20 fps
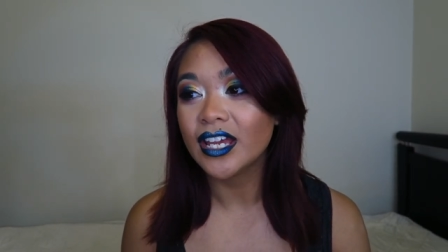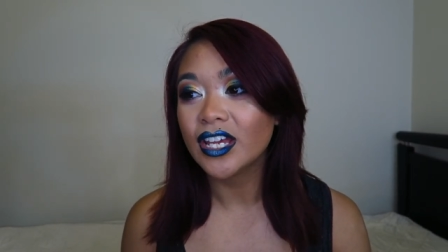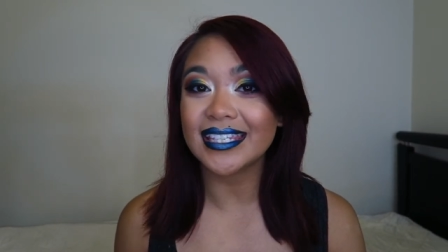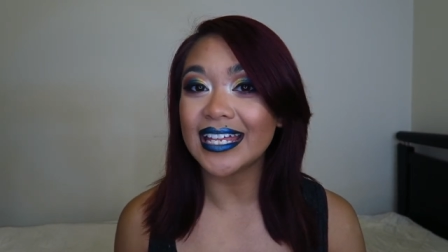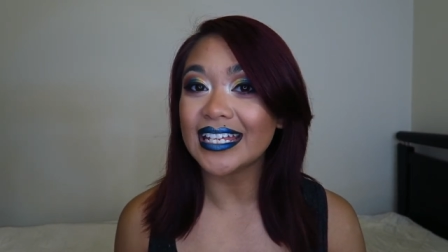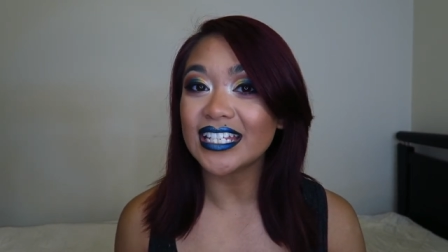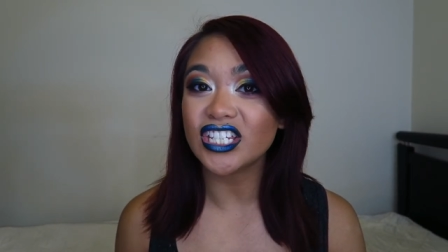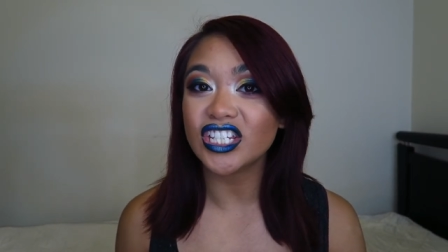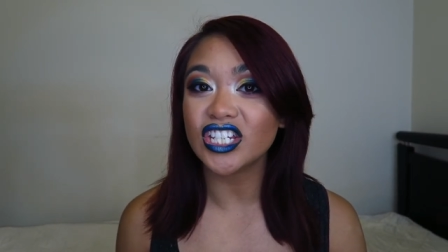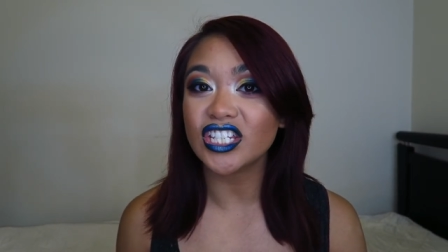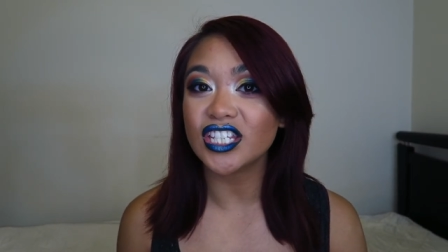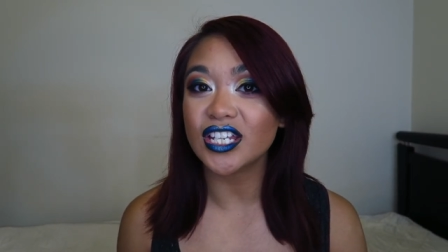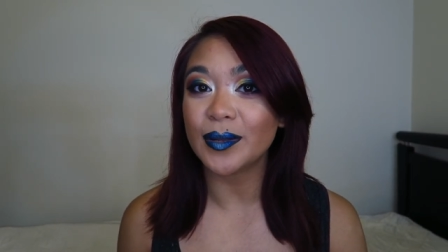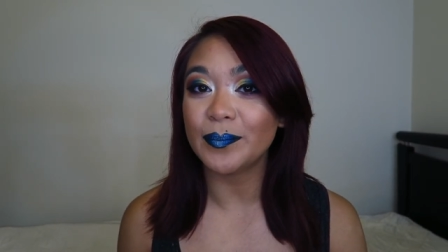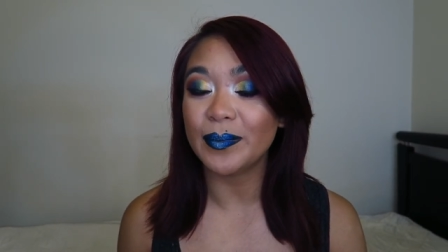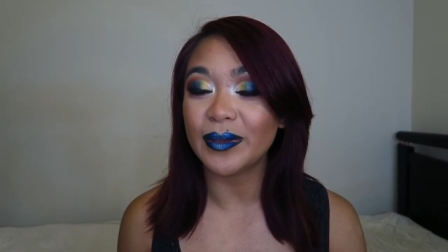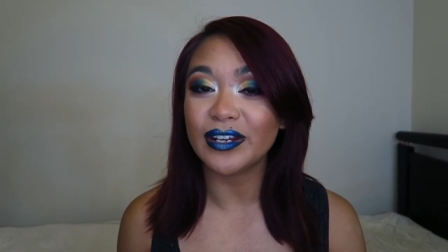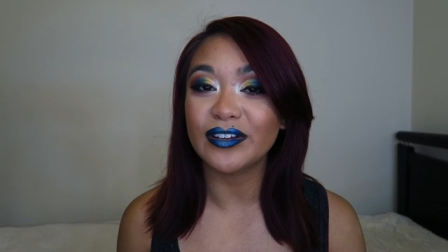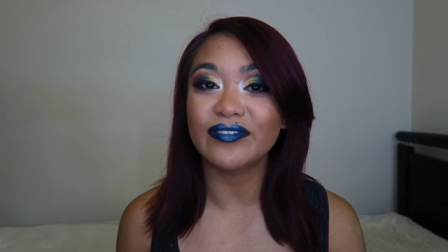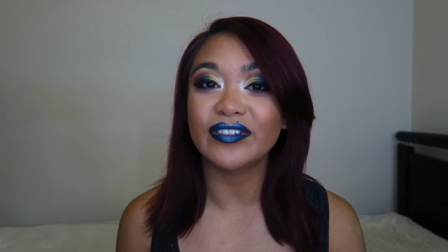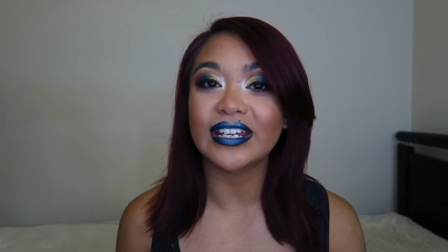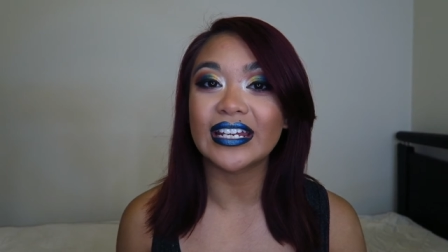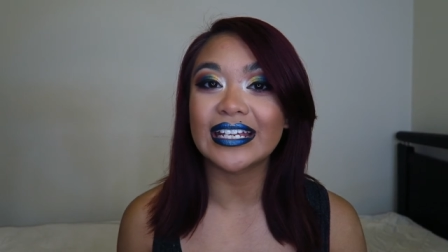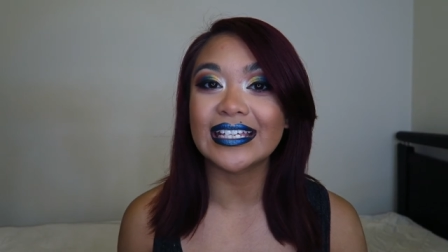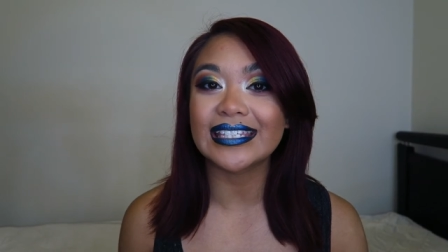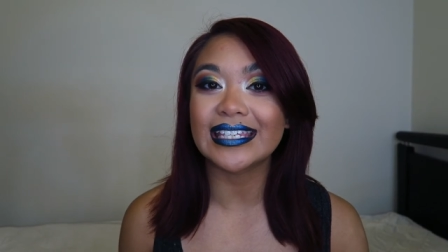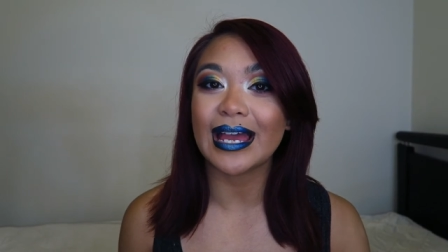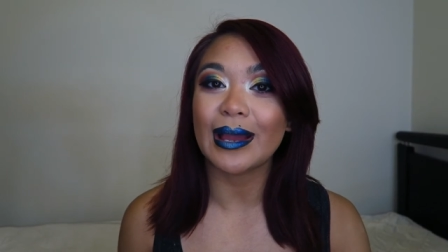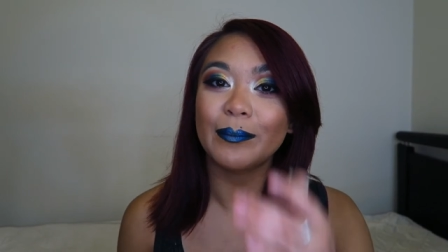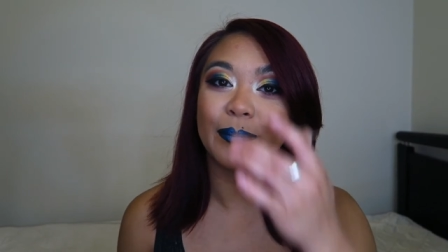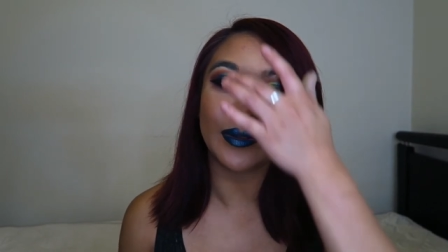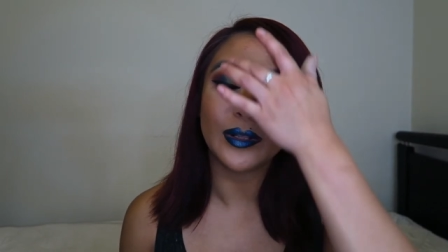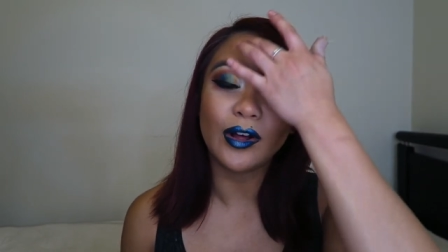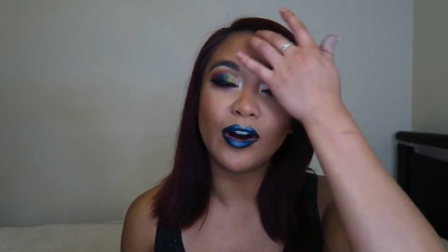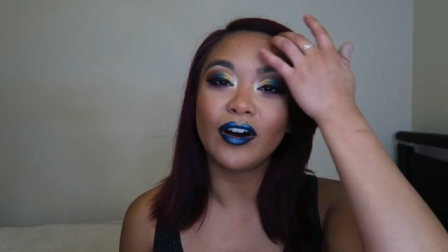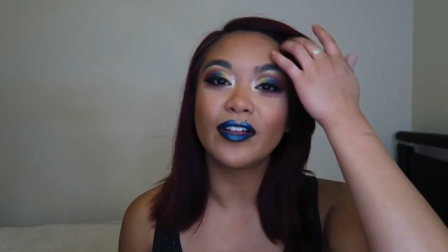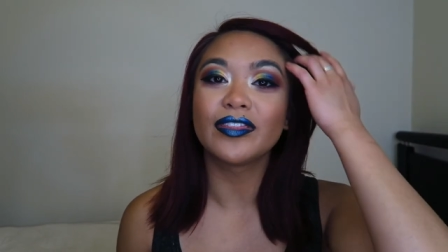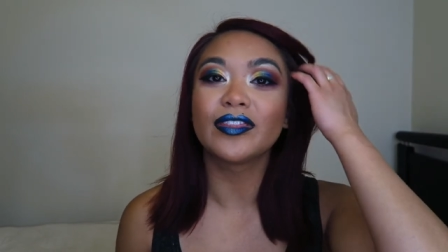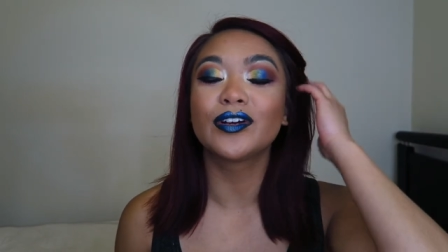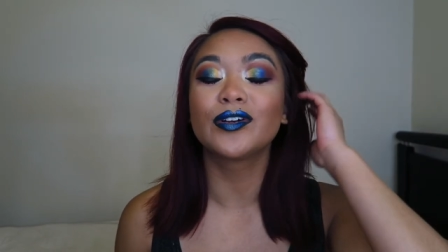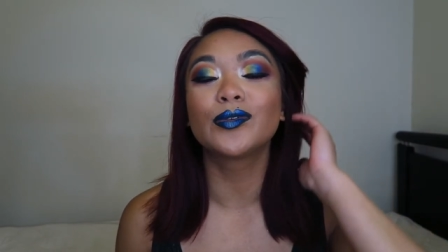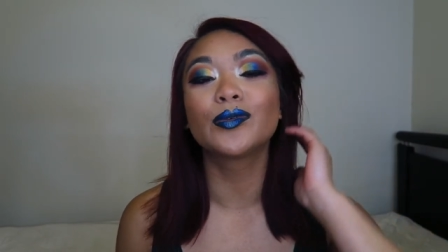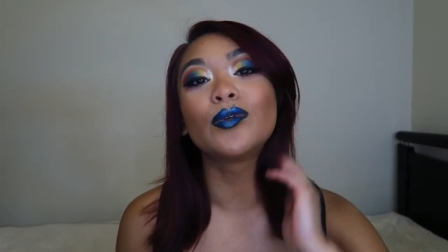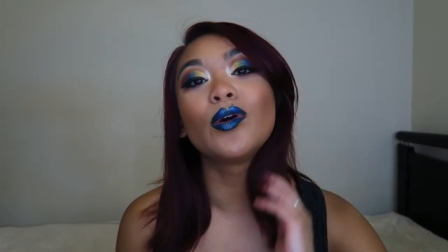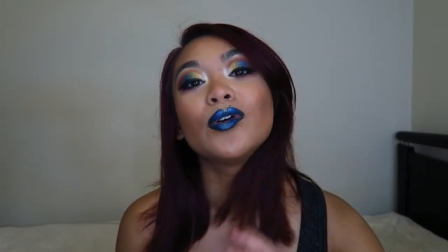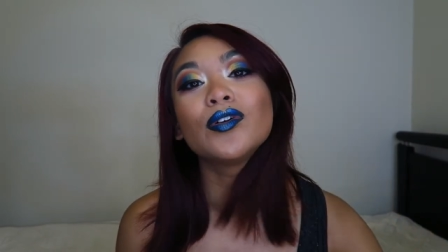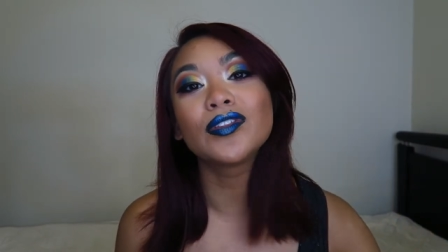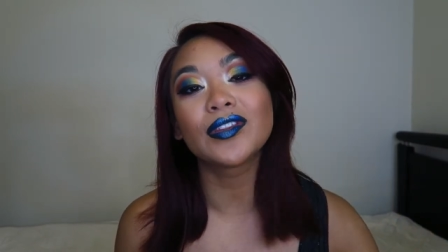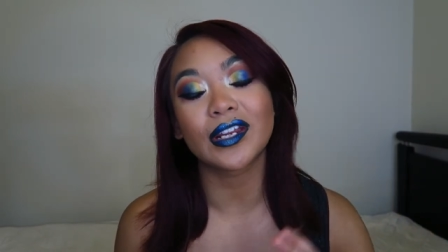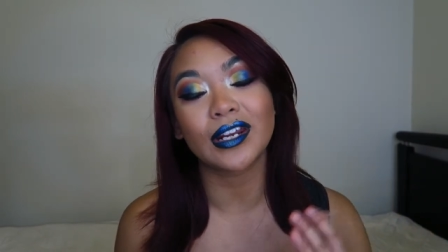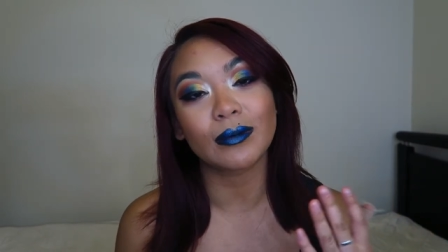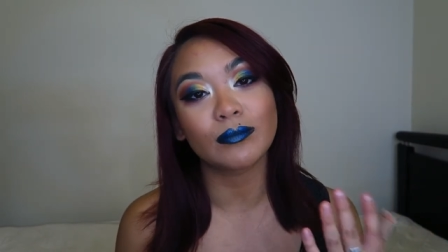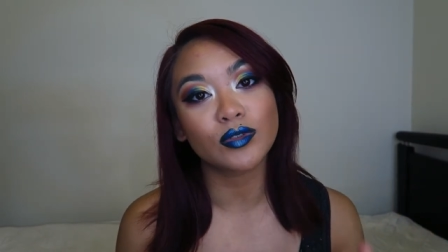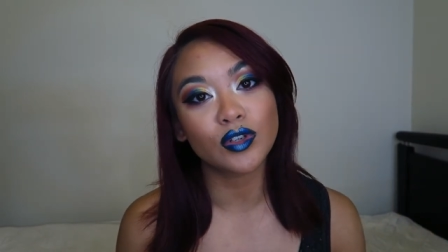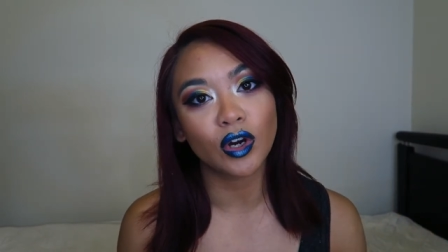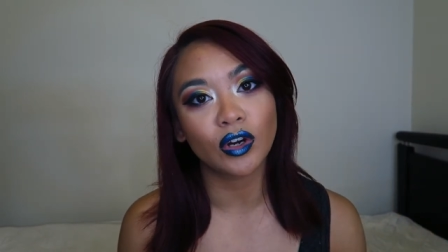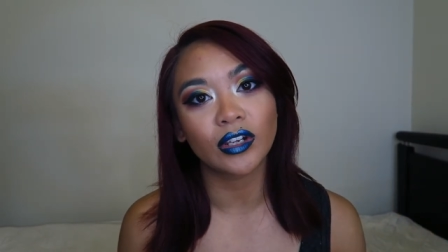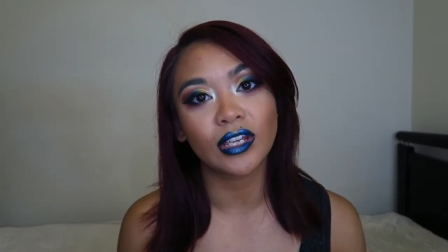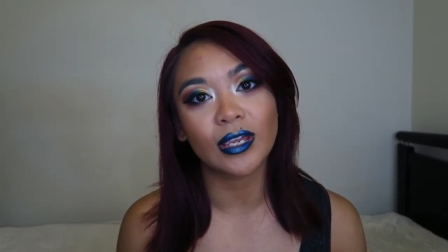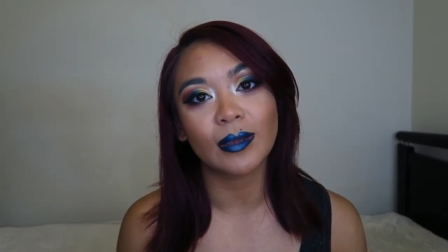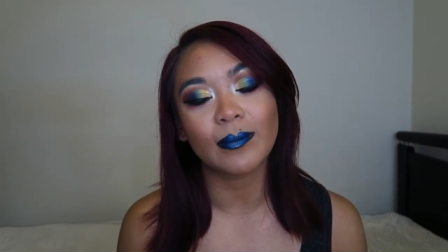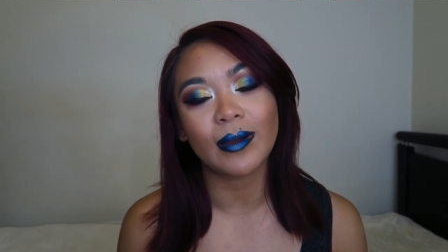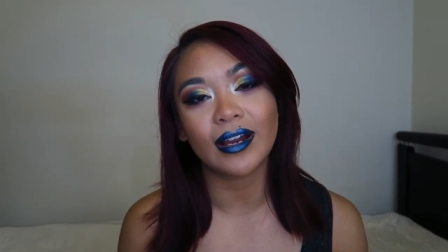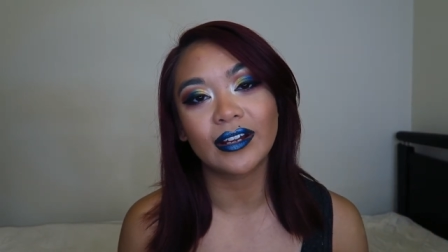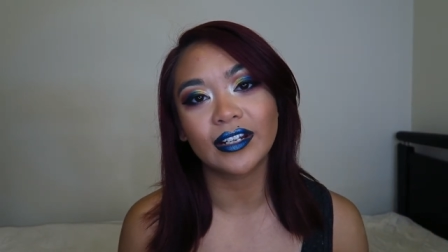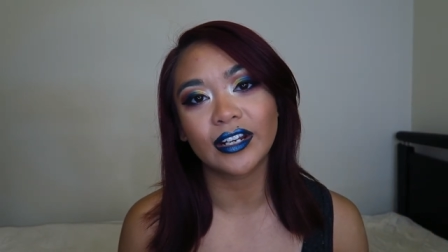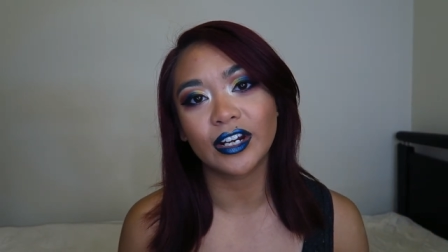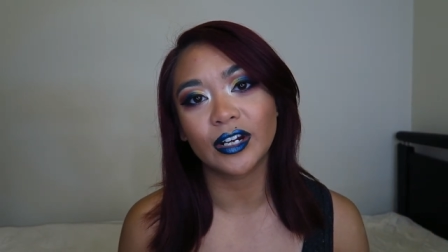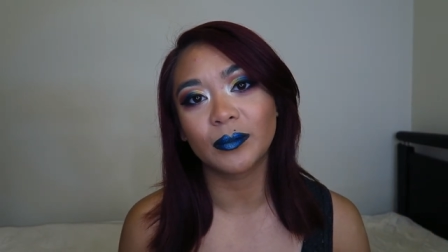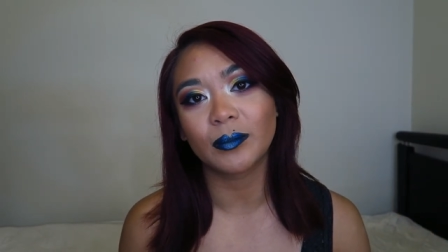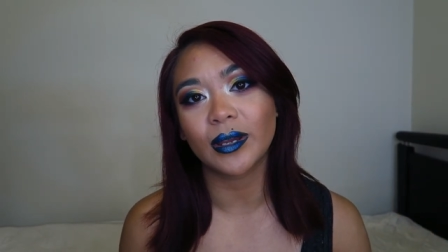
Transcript: So that's just a bit of an example on the growth that I'm talking about here